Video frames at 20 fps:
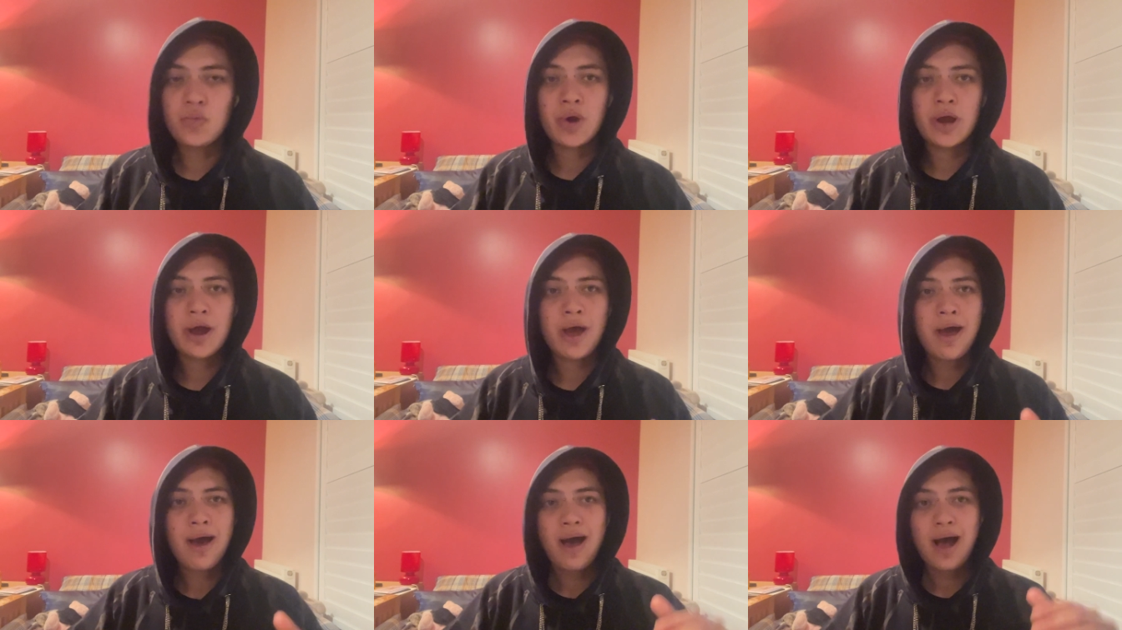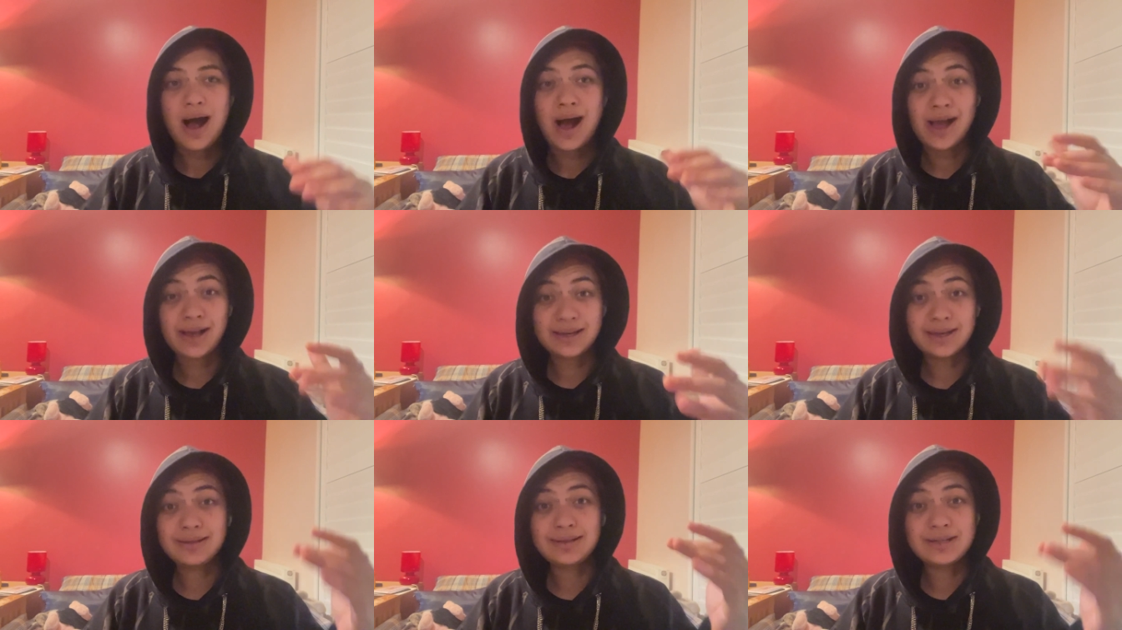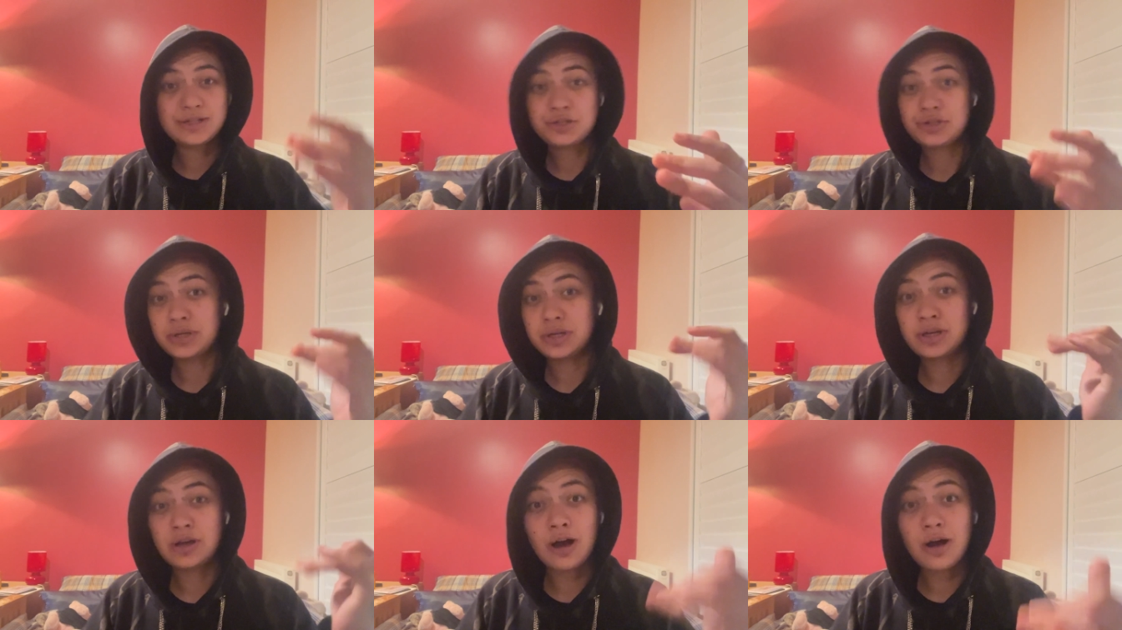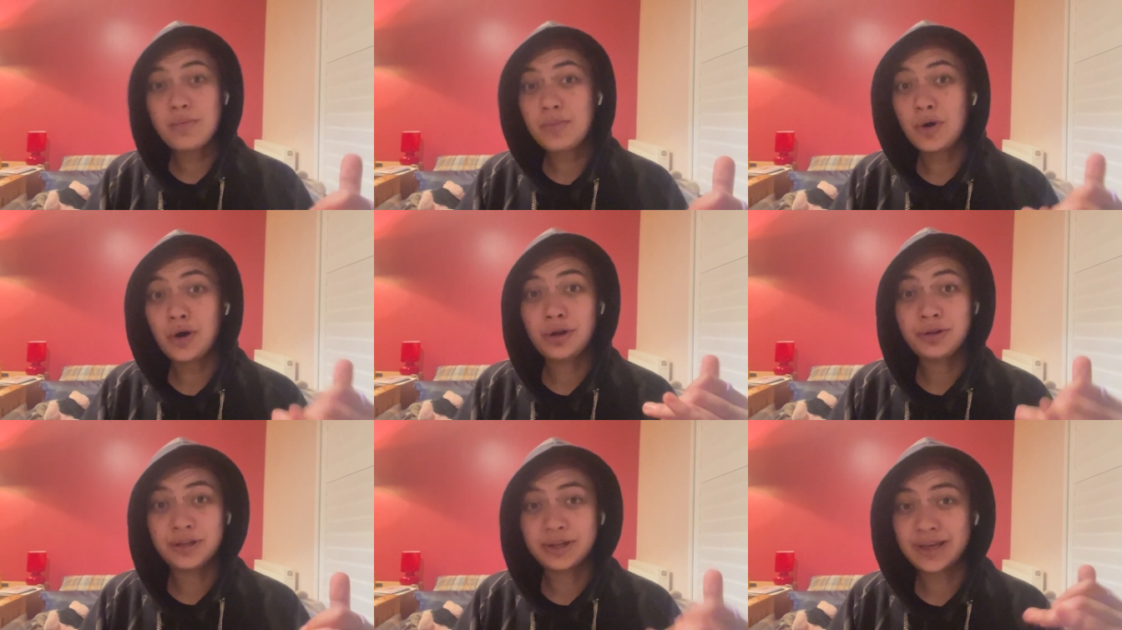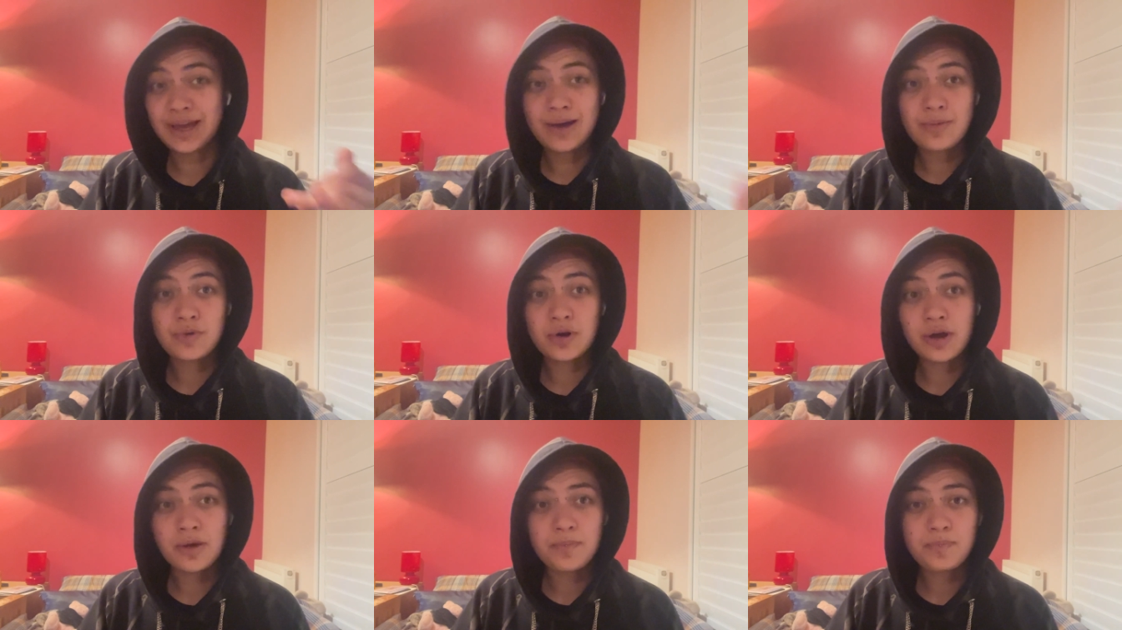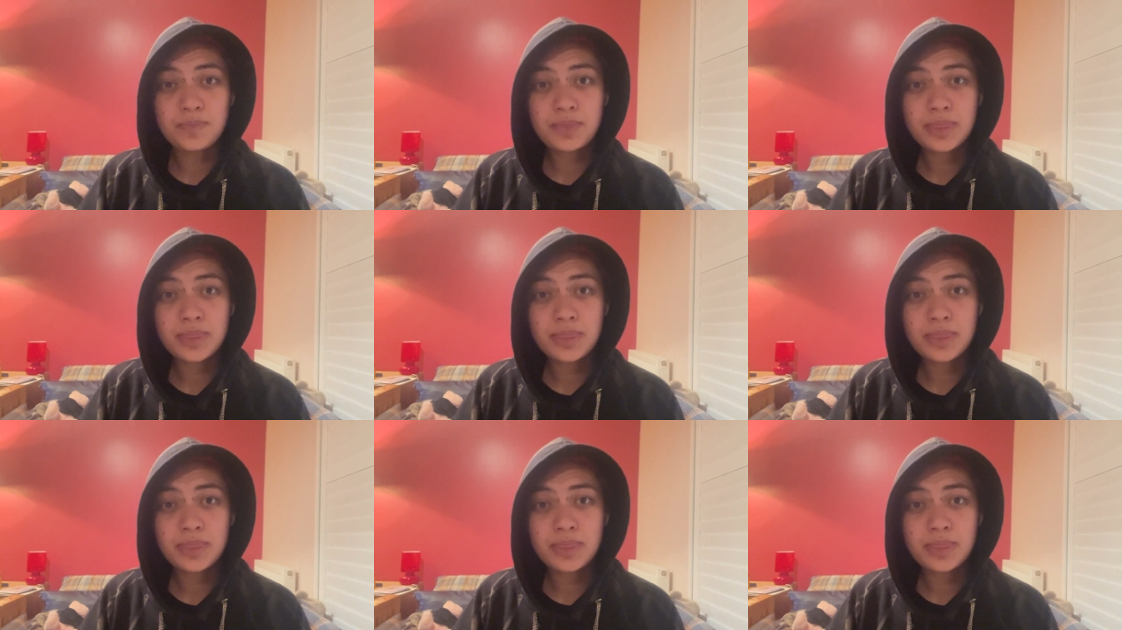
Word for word: where I can literally come on the camera.